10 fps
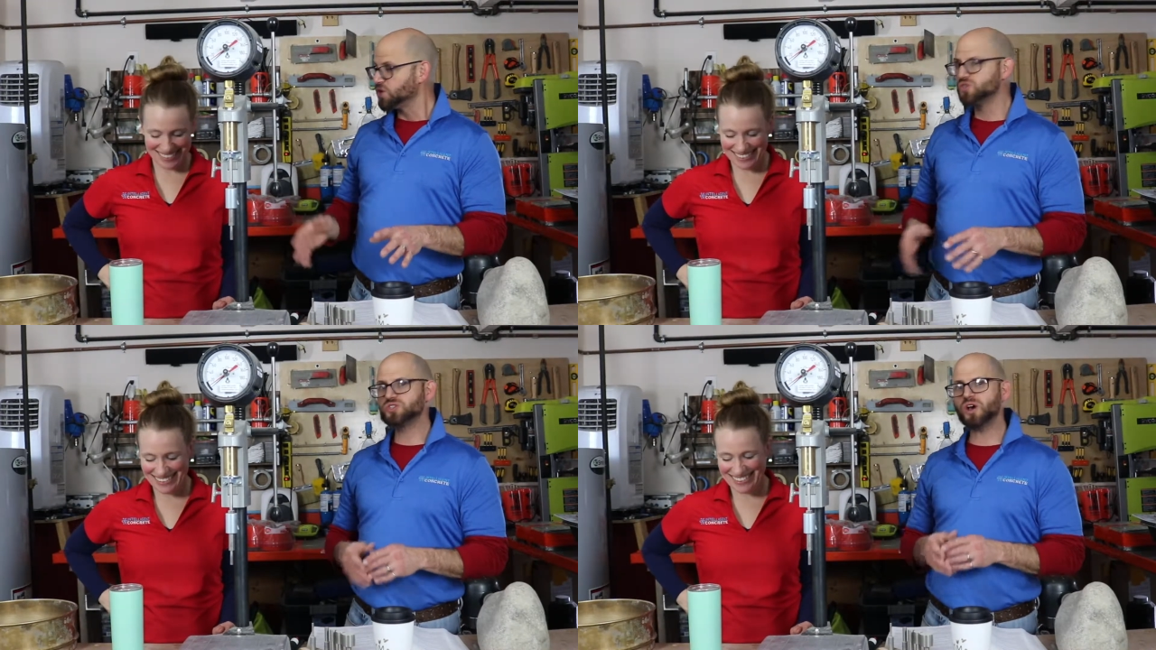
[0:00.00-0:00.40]

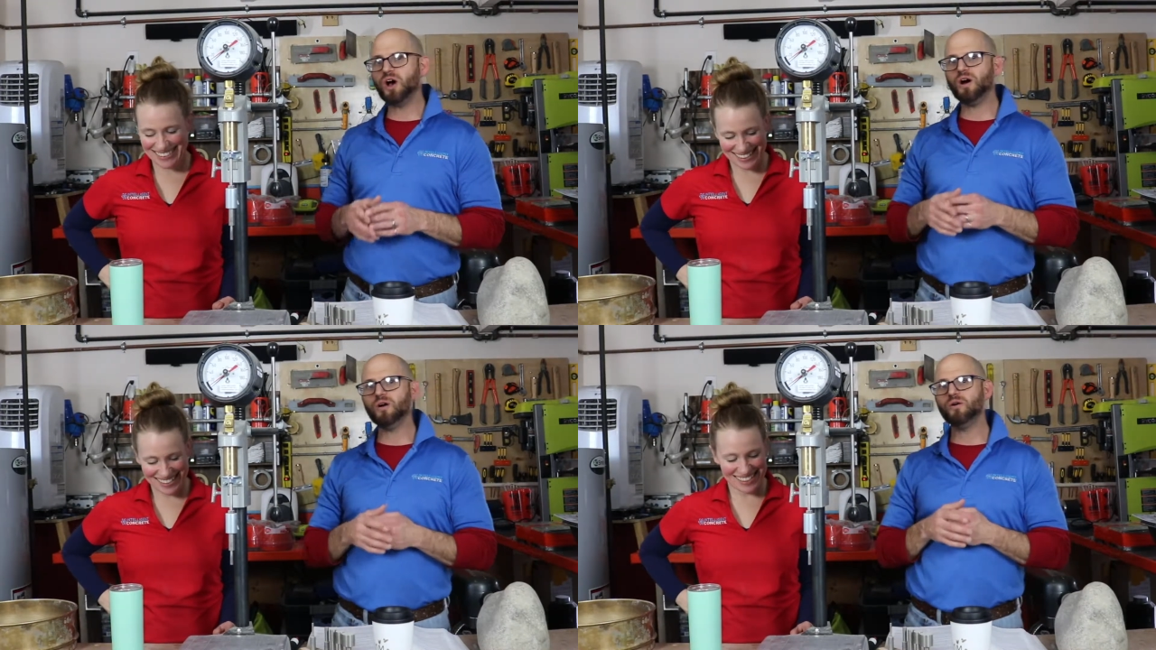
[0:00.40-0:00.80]

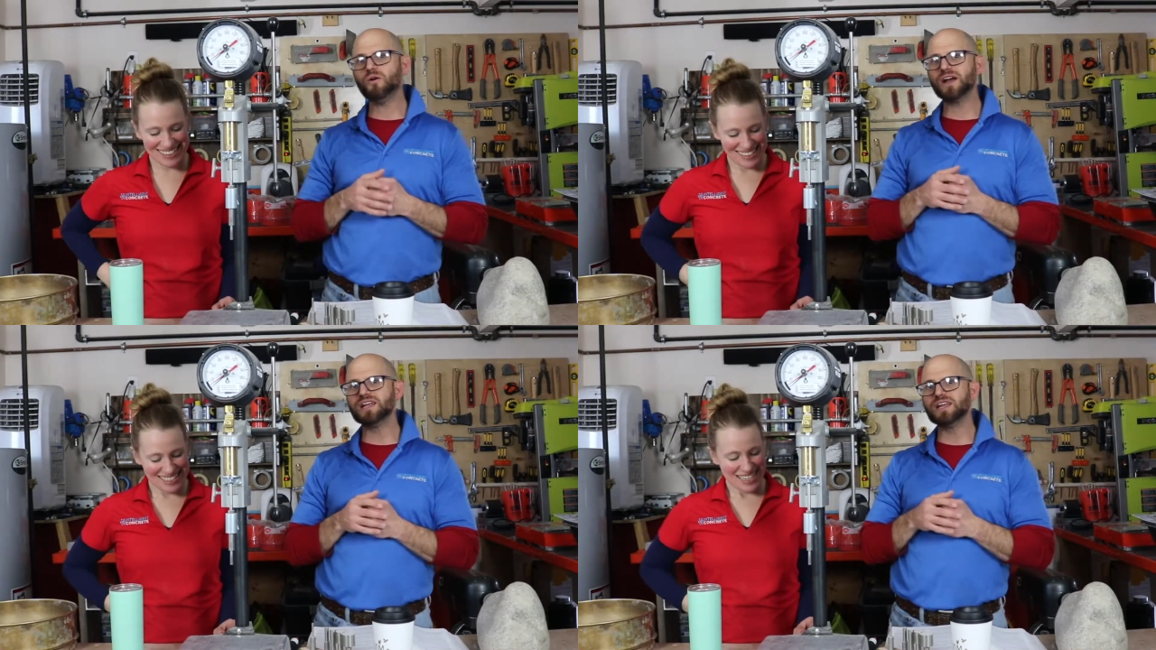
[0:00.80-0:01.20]

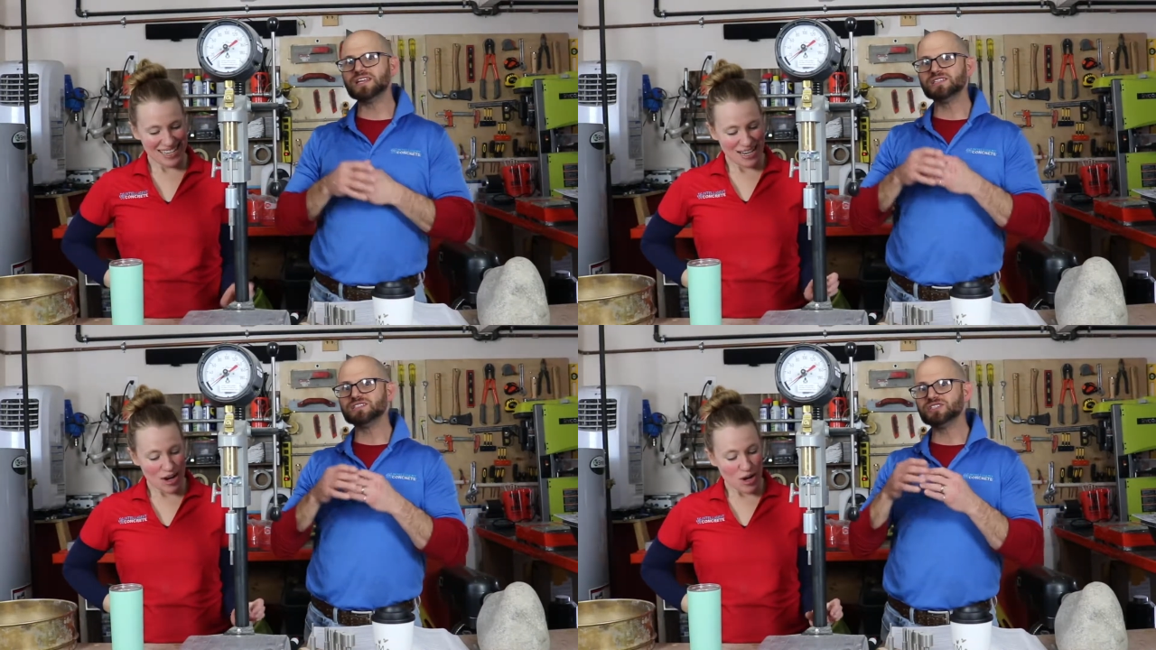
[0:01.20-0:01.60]
Speaker 1: So,
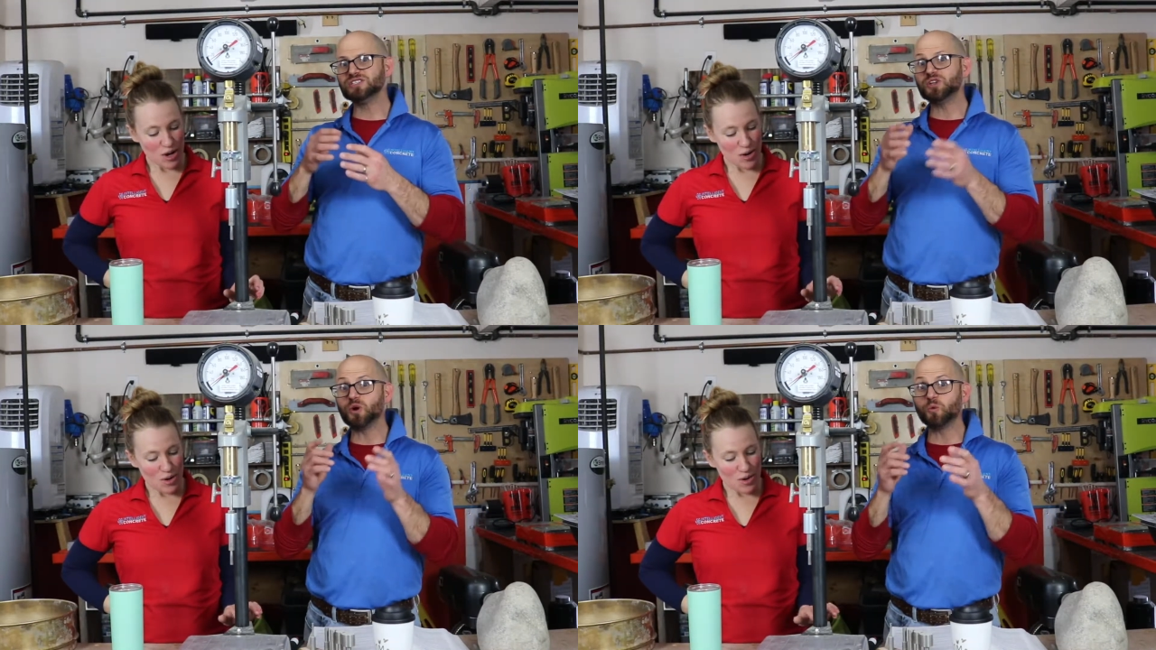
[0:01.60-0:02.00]

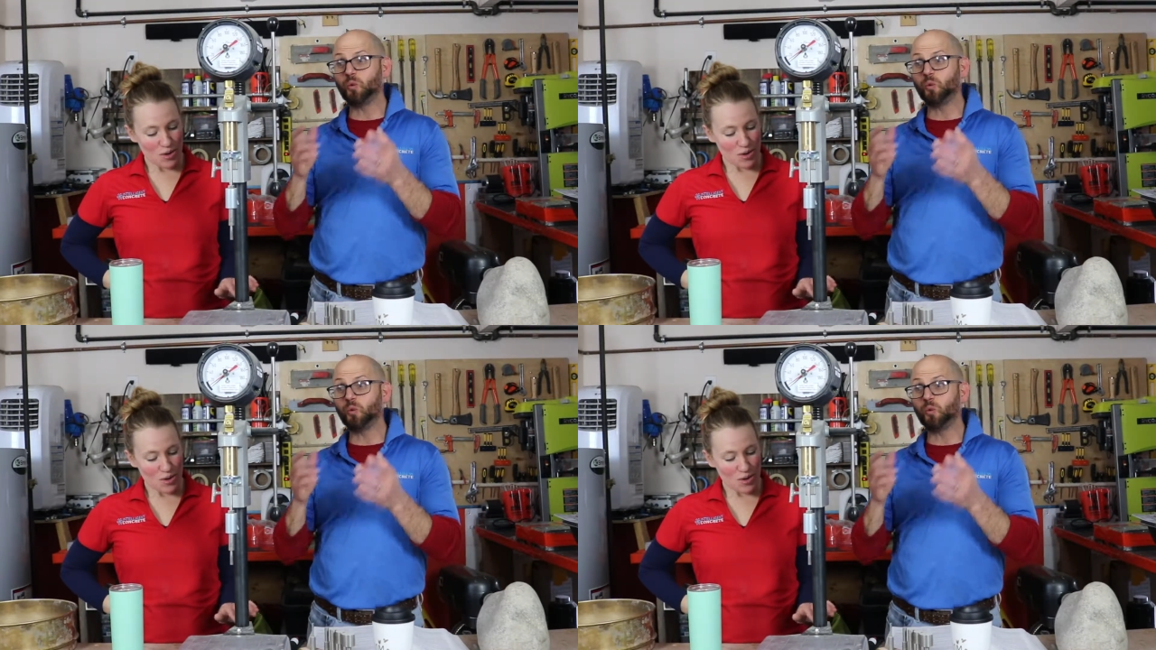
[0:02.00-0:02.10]
you know,